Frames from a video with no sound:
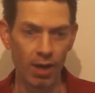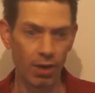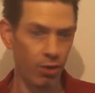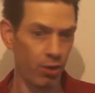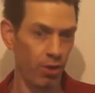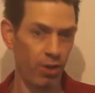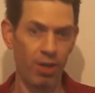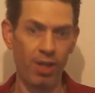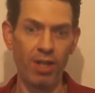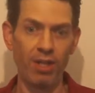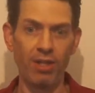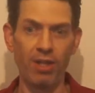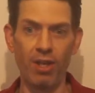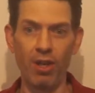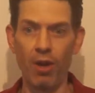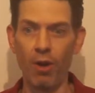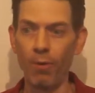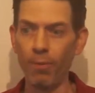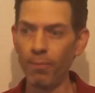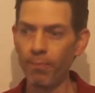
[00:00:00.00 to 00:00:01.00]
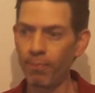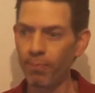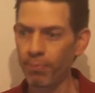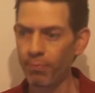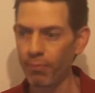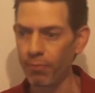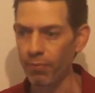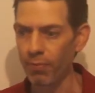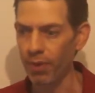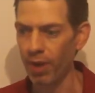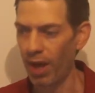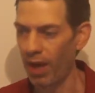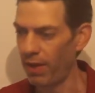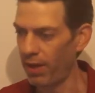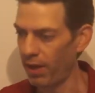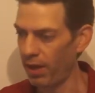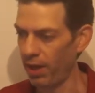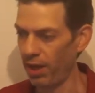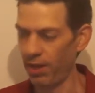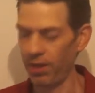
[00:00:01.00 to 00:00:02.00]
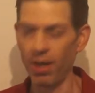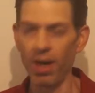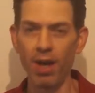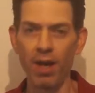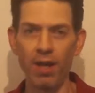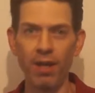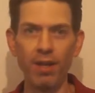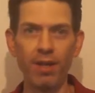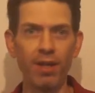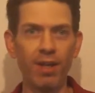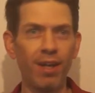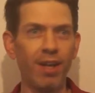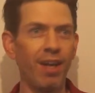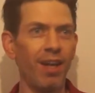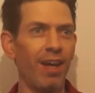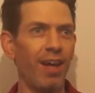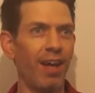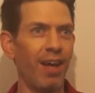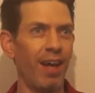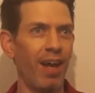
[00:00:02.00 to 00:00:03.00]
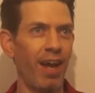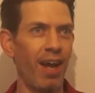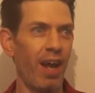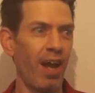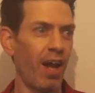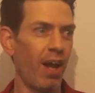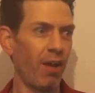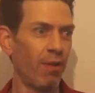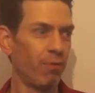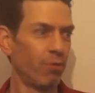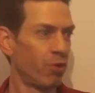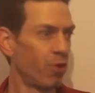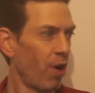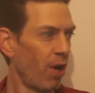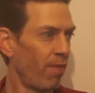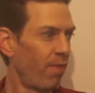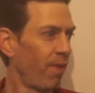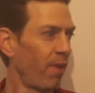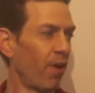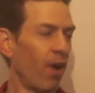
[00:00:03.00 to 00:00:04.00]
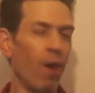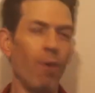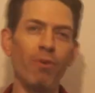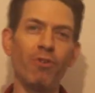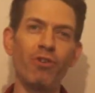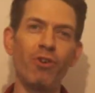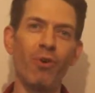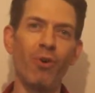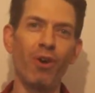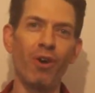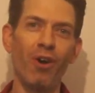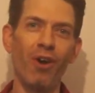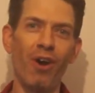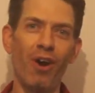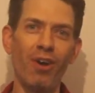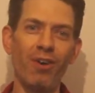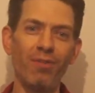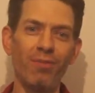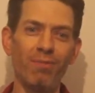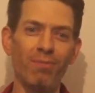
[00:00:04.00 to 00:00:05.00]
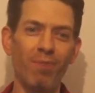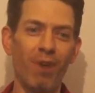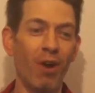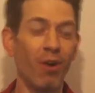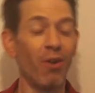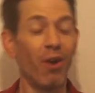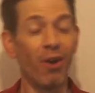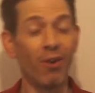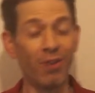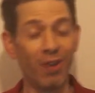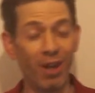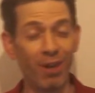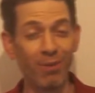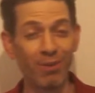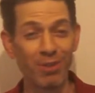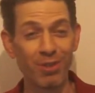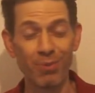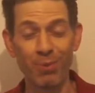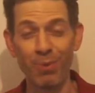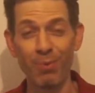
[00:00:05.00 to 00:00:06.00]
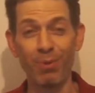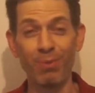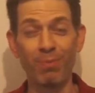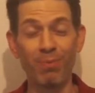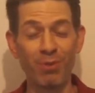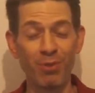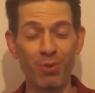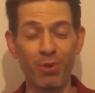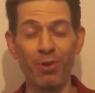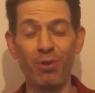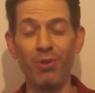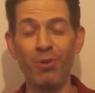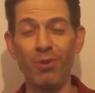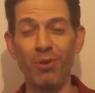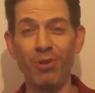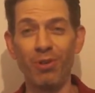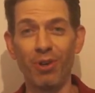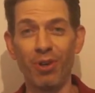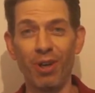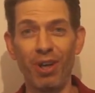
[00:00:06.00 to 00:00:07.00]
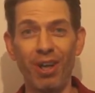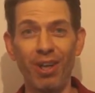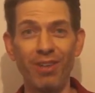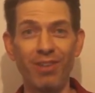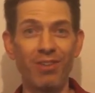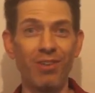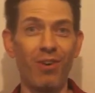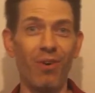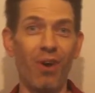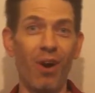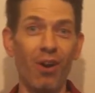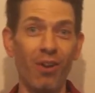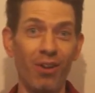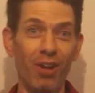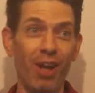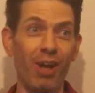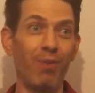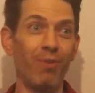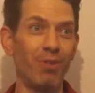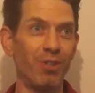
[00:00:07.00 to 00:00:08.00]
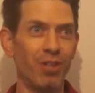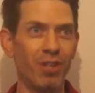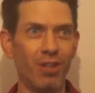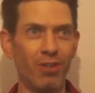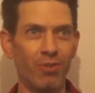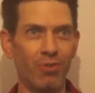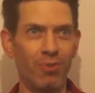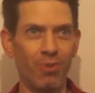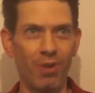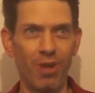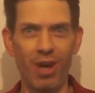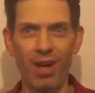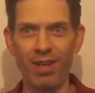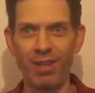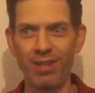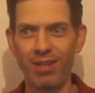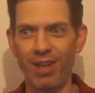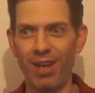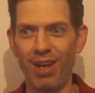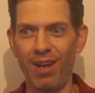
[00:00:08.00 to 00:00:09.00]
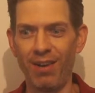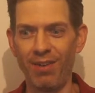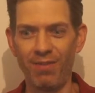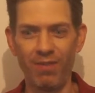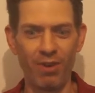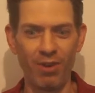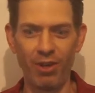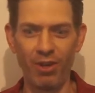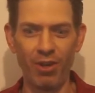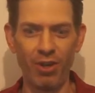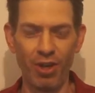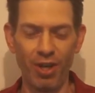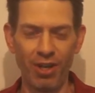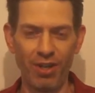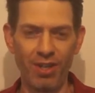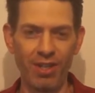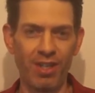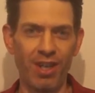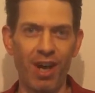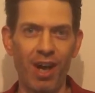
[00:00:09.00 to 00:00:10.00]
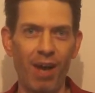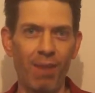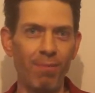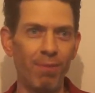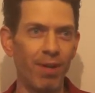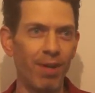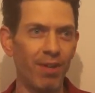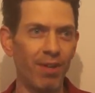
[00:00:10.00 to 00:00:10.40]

Good thing to know. And then you get done, and we're trying to figure out what's going on. Our language, we were sort of new to Turkey, and so our language skills were not very good at the time.